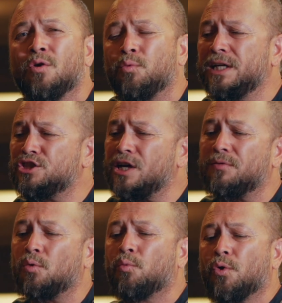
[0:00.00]
We need to
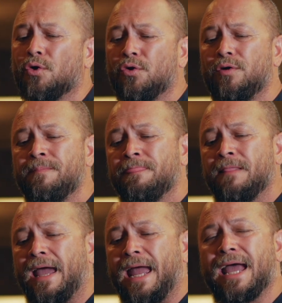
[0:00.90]
have the Word
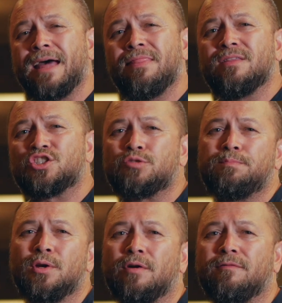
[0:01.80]
and the
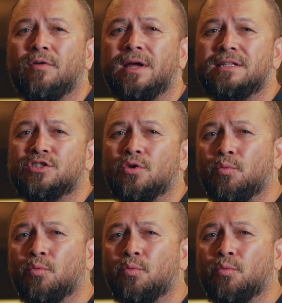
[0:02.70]
Spirit, friends. The